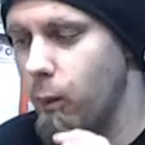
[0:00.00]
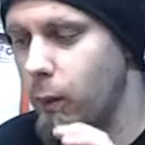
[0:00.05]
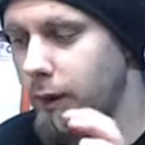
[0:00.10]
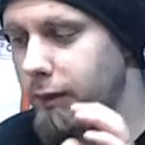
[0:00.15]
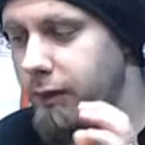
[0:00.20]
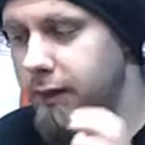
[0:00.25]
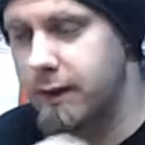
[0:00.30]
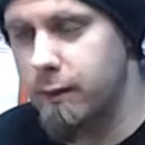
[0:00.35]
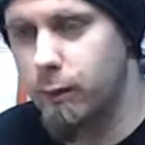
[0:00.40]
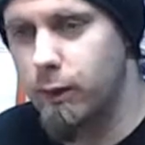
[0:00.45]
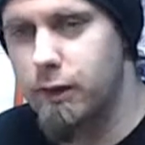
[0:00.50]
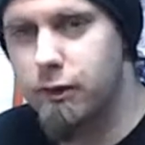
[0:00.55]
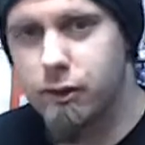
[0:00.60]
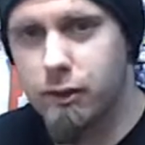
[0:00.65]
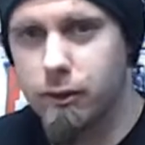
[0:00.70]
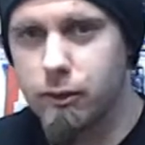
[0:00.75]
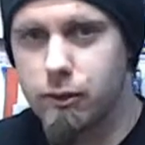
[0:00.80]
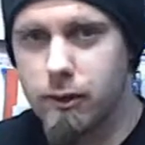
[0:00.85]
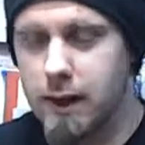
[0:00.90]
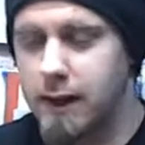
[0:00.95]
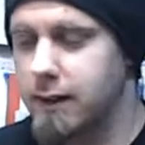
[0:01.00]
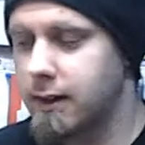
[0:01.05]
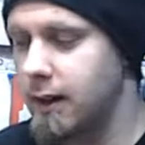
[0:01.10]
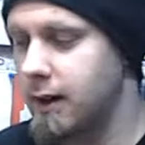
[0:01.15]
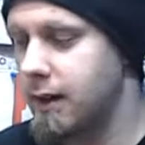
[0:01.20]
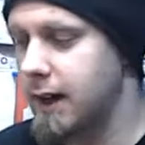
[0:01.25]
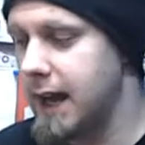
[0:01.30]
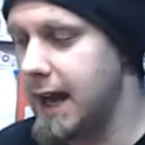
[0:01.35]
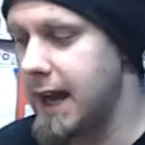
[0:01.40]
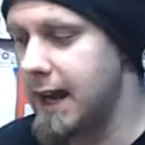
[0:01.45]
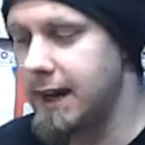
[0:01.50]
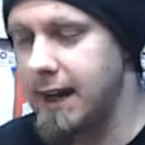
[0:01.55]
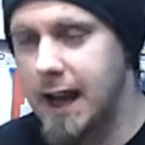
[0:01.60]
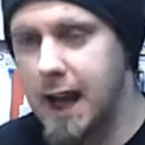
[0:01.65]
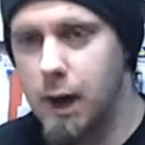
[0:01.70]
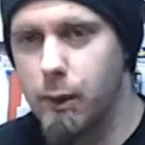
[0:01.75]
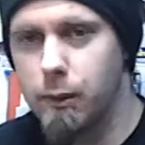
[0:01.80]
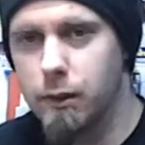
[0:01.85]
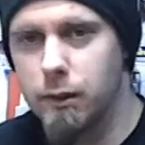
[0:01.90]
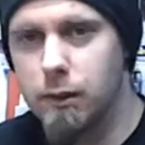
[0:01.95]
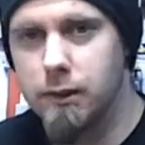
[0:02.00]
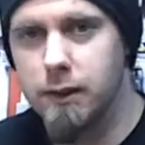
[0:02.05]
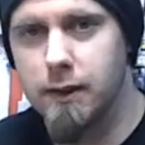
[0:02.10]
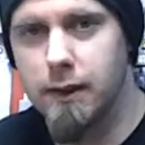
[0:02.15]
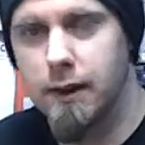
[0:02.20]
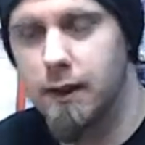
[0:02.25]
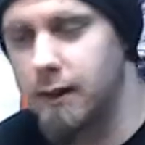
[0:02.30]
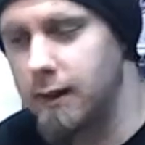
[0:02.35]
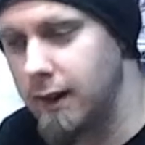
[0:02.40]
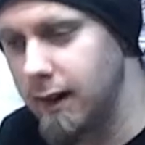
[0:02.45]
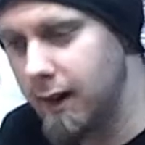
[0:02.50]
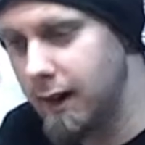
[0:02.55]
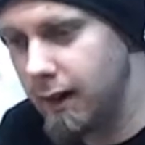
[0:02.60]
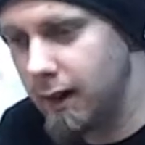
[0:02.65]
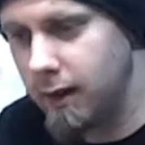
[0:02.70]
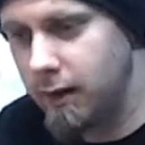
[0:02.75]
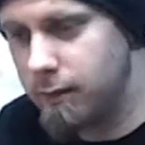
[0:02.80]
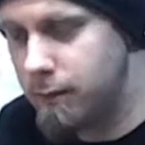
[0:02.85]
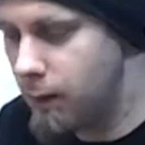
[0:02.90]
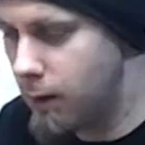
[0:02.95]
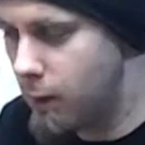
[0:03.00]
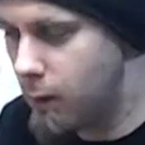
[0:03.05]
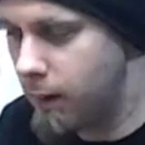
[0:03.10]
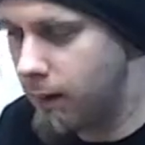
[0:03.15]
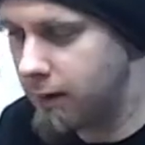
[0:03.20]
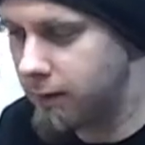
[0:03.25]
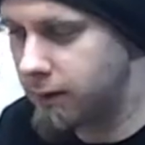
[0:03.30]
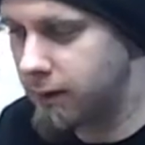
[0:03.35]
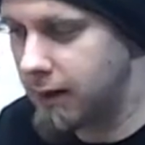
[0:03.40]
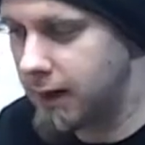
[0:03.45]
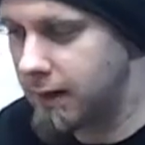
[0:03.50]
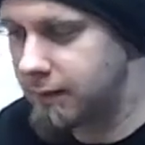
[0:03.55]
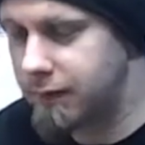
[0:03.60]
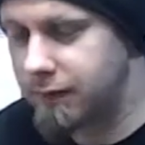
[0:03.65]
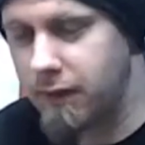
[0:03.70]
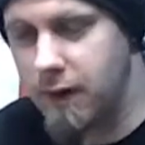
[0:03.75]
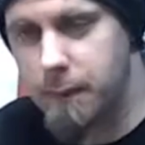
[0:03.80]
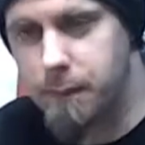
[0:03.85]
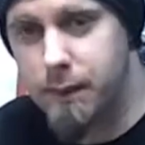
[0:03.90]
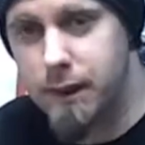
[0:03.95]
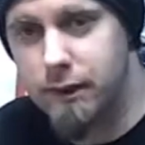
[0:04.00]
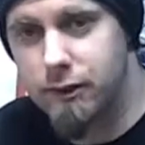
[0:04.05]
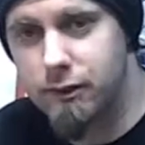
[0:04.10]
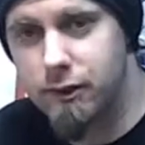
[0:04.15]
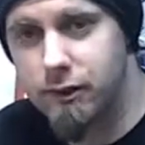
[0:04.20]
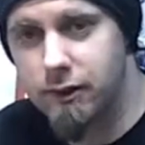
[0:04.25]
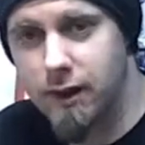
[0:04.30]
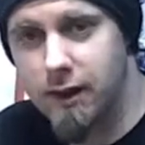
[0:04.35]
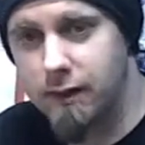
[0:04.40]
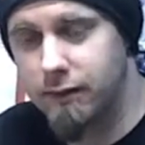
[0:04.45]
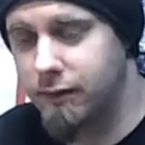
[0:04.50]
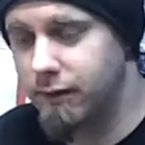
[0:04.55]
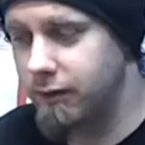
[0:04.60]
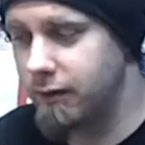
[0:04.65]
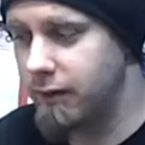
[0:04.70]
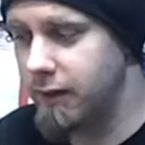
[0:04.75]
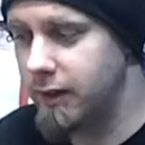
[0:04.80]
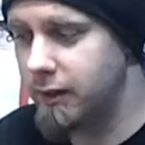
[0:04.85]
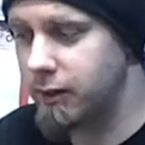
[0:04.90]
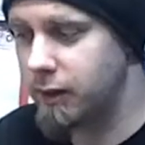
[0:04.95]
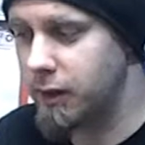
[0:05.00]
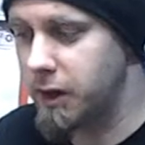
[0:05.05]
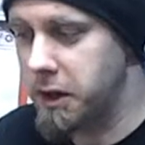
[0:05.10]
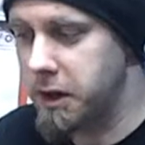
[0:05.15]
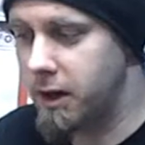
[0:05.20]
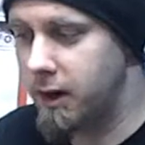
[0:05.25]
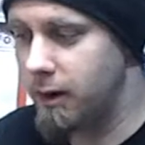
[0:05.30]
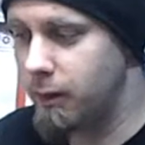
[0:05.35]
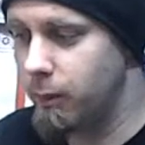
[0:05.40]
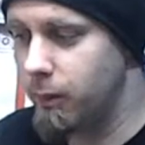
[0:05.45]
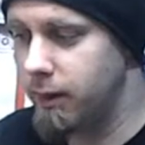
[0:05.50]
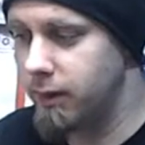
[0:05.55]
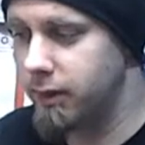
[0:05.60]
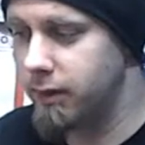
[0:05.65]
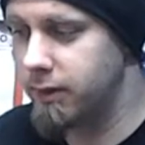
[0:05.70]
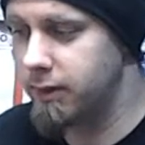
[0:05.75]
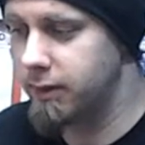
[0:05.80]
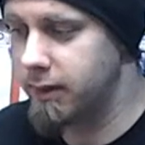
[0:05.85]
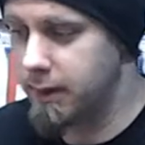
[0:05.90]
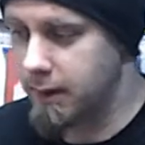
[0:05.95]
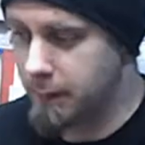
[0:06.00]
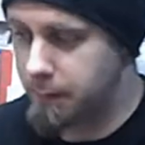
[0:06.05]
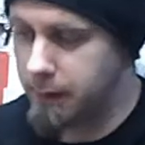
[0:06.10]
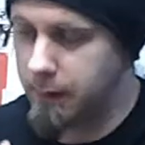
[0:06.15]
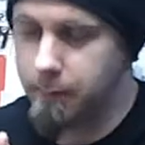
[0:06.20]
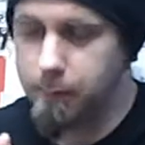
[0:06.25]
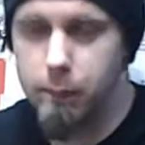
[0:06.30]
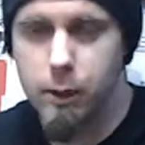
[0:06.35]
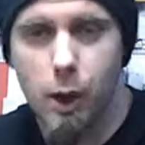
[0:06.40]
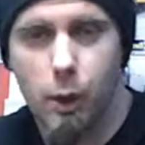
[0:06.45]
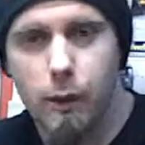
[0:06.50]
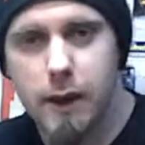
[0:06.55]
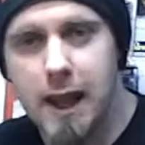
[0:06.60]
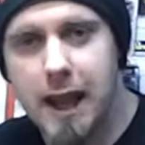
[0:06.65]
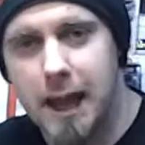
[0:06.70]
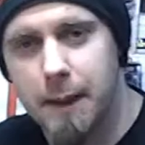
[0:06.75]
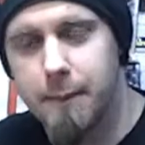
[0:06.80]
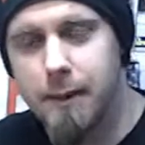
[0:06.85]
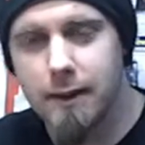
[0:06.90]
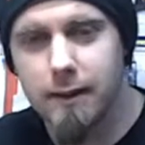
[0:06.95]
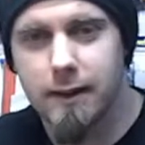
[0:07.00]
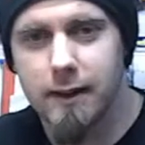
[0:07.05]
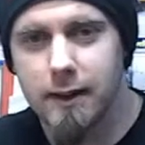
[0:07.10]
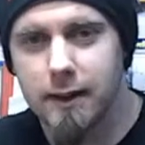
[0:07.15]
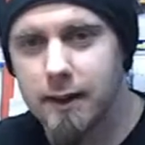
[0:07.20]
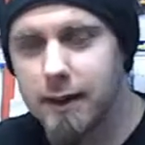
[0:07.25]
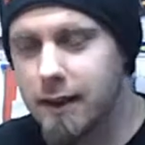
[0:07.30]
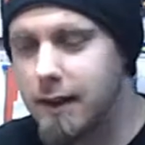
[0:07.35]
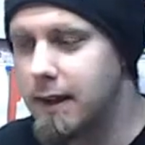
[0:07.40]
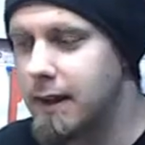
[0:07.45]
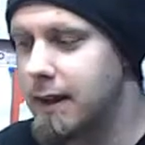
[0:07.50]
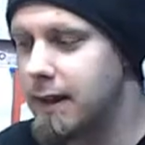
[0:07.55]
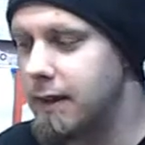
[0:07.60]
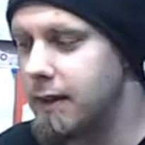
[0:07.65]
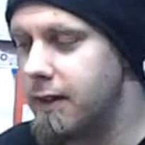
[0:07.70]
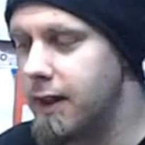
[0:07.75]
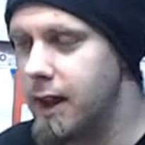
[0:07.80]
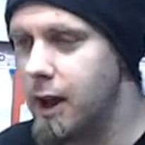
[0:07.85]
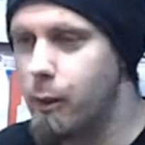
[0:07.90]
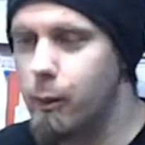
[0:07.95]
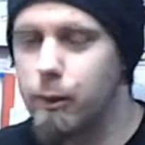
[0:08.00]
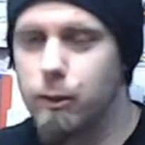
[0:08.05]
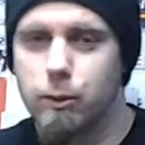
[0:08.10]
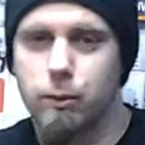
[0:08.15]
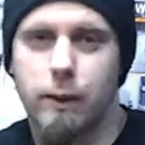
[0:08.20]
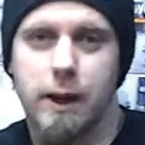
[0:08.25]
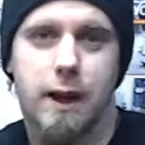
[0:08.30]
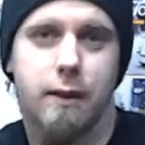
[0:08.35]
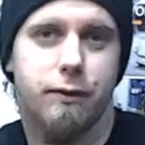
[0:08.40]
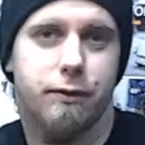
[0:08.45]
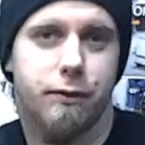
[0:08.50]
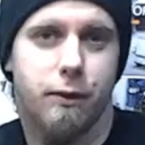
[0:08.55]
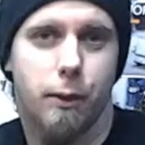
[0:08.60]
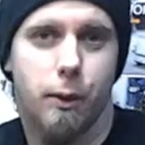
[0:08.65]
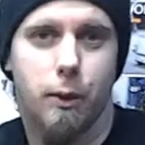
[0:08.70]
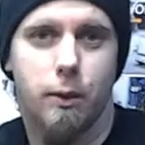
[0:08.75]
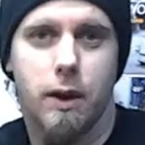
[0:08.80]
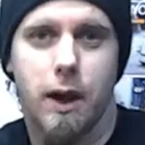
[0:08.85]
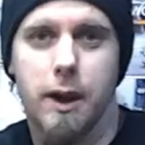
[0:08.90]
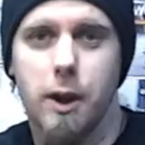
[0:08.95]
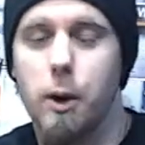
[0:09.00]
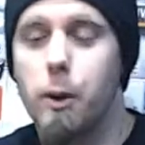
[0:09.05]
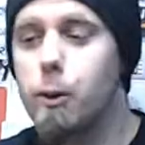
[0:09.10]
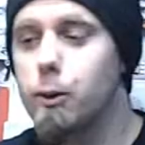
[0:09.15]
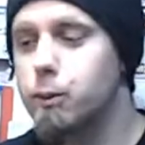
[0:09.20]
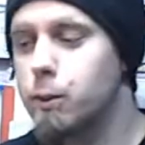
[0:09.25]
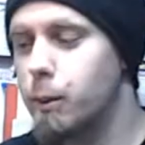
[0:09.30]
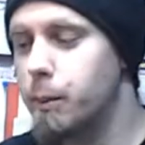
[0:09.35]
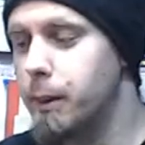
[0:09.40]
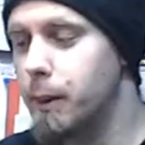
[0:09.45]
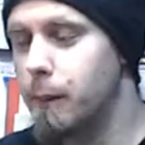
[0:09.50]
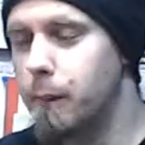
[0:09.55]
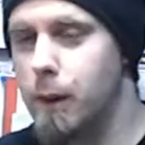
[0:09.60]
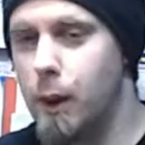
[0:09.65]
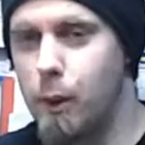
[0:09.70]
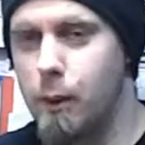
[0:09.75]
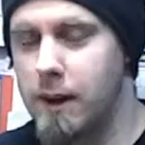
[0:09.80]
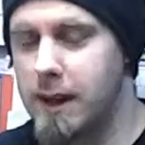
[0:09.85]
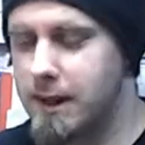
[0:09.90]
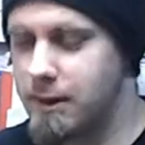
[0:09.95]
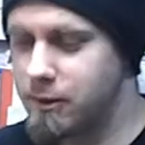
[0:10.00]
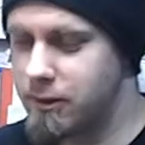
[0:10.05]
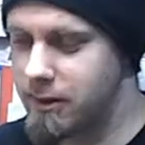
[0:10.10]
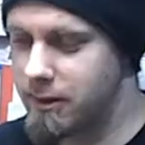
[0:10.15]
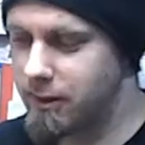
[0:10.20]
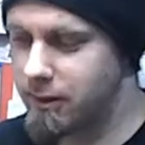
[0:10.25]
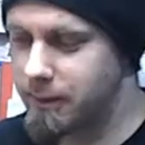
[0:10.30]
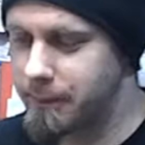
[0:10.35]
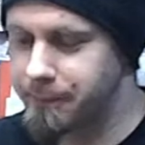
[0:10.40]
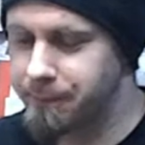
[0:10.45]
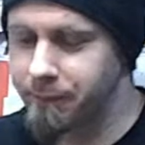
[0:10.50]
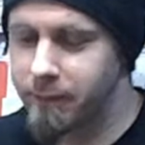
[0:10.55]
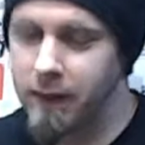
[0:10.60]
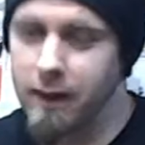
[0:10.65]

what the original drag car had and how it looked in there, nowhere could I ever find pictures of this car with a big blowing Hemi on it. They always ran 409 Oldsmobile blowing engines.